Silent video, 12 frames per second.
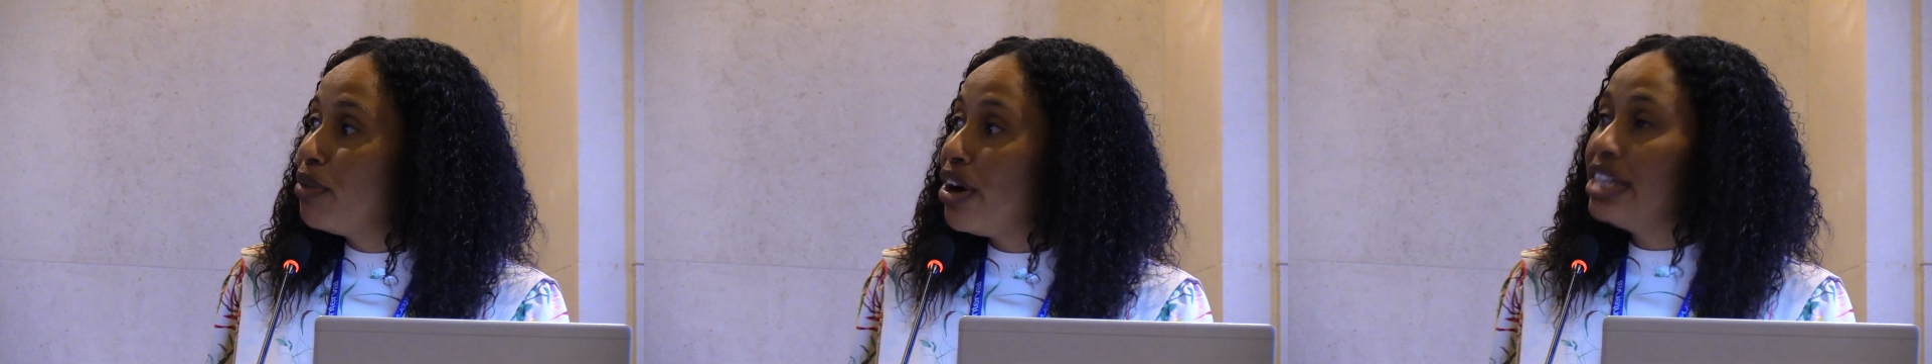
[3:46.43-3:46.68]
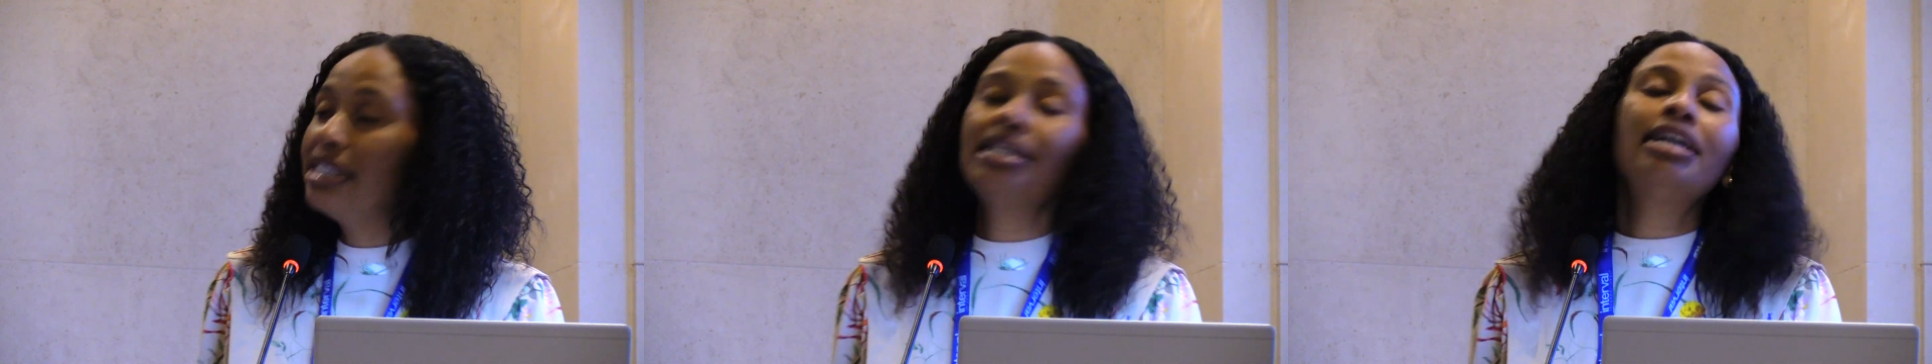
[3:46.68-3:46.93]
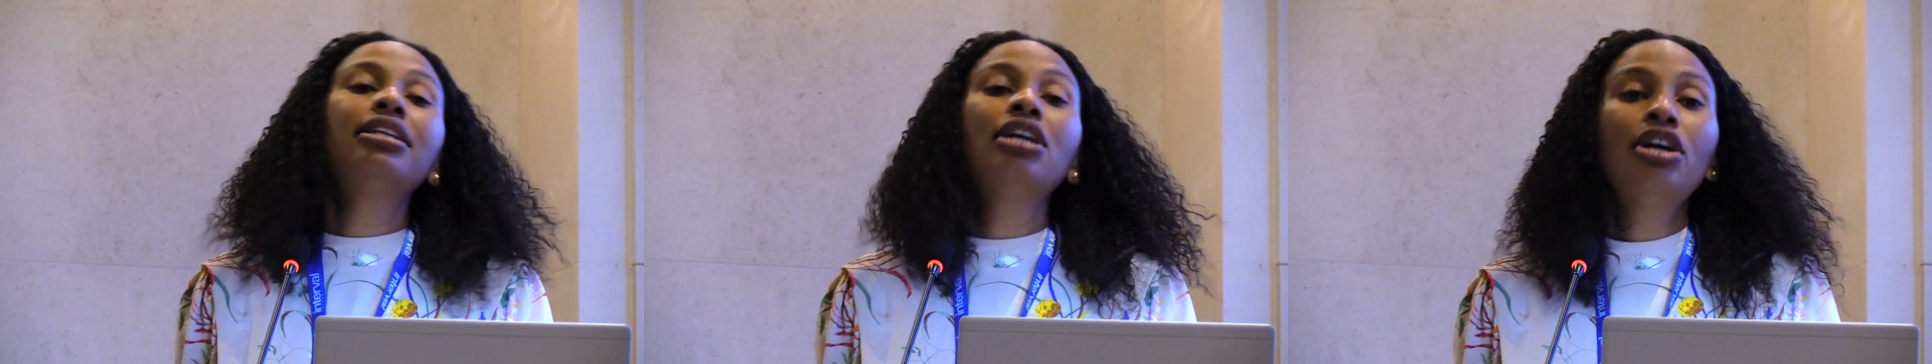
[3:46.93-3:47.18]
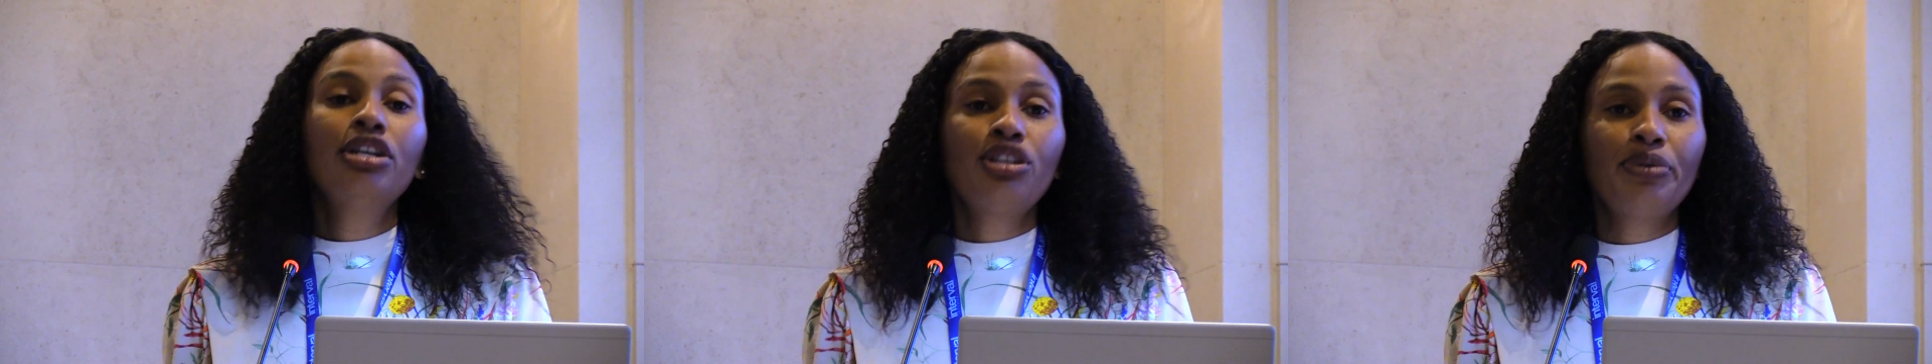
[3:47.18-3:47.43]

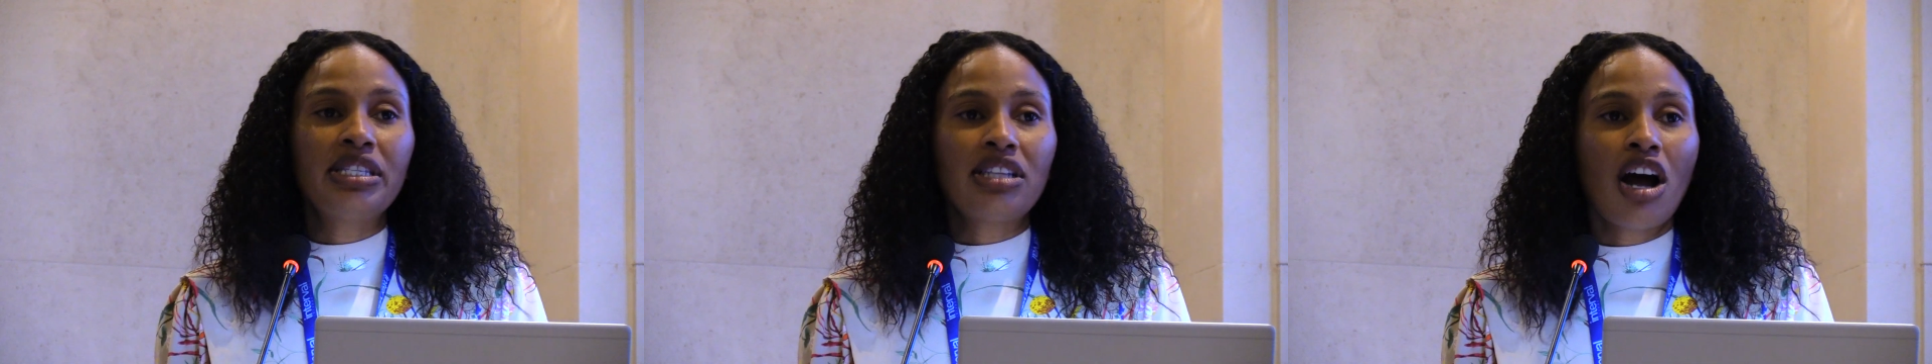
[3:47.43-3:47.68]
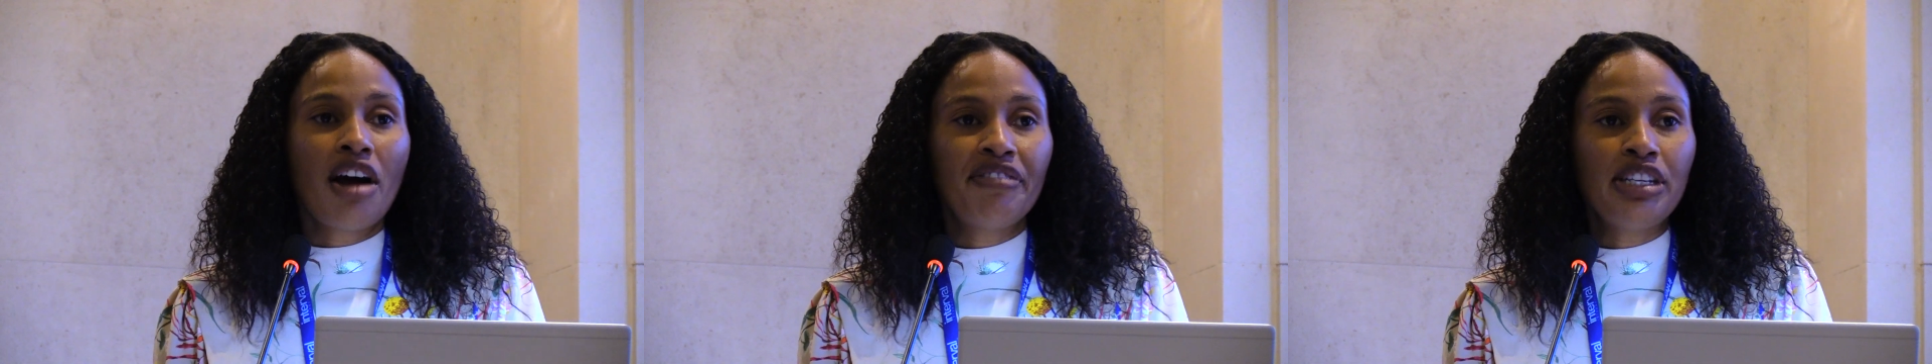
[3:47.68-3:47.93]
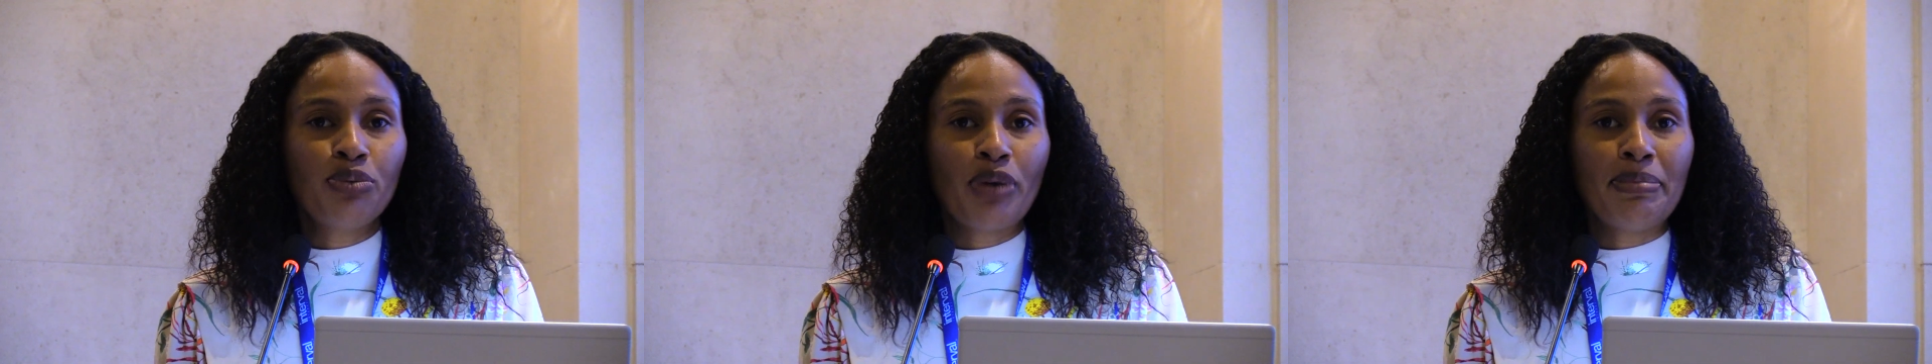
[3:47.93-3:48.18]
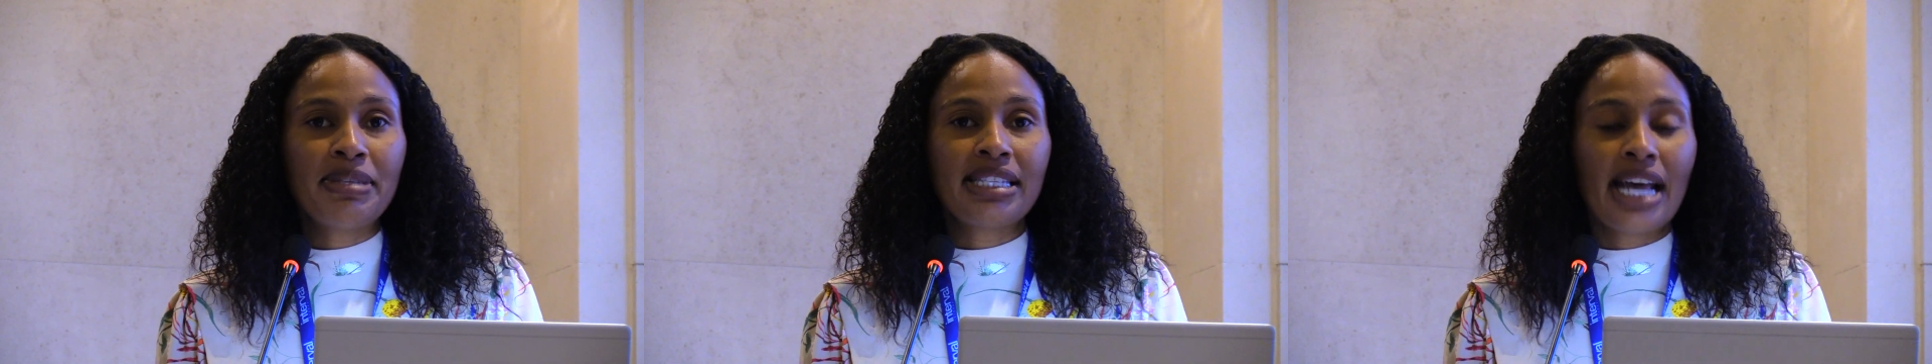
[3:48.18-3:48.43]
Martin Tourist Office
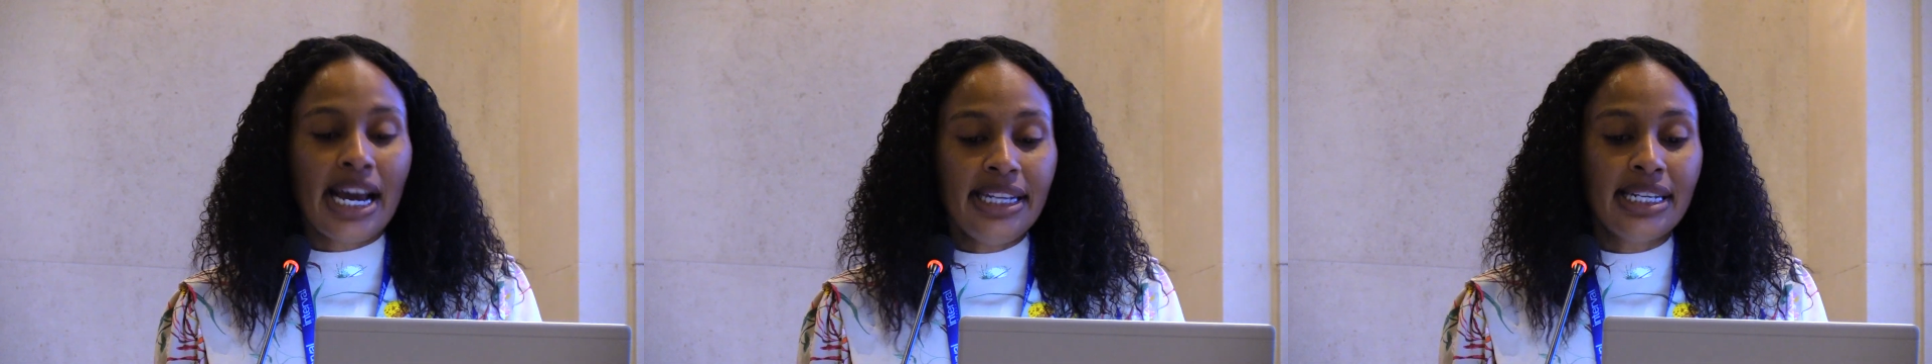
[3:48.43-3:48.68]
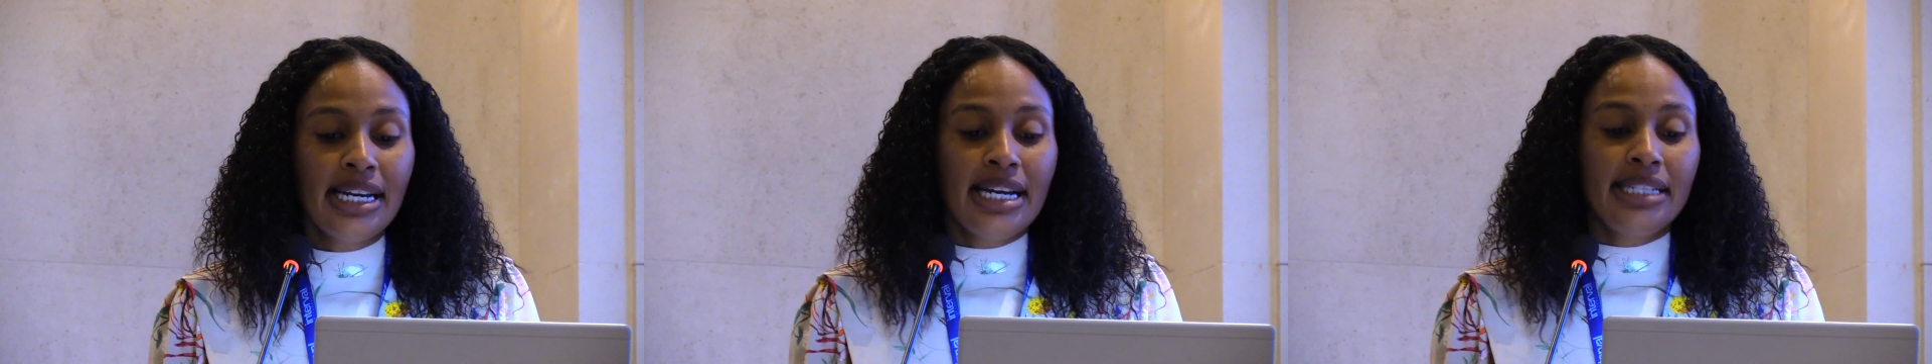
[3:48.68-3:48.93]
website.